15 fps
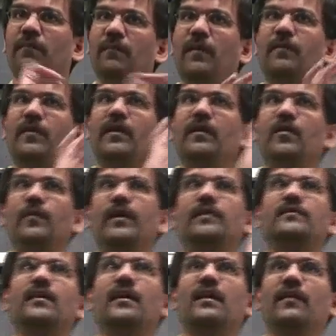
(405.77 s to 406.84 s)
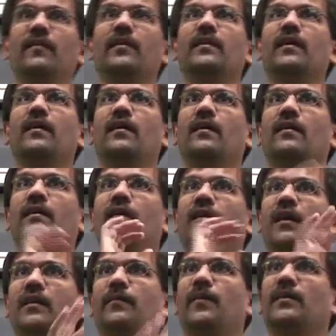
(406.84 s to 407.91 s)
memory to be exactly where they are,
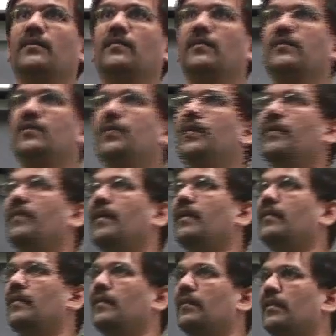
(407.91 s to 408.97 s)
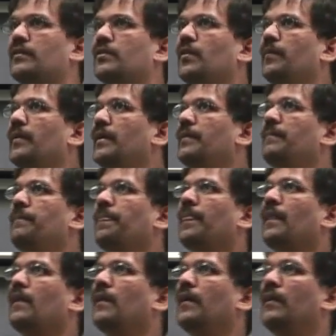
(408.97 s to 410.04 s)
the processes to be where they should be,
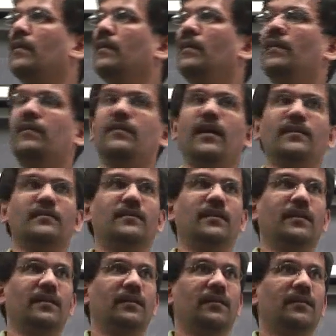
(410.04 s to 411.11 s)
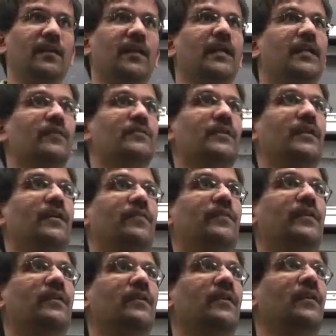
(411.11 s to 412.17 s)
right? That's the negative side of
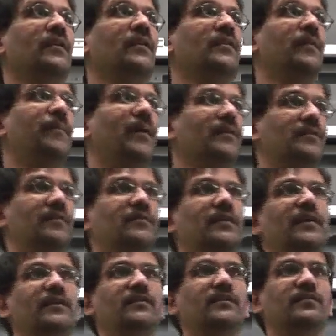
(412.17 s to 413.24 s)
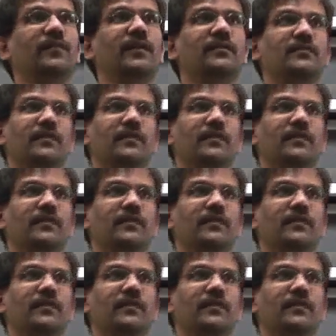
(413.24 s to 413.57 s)
it. The positive side is it's very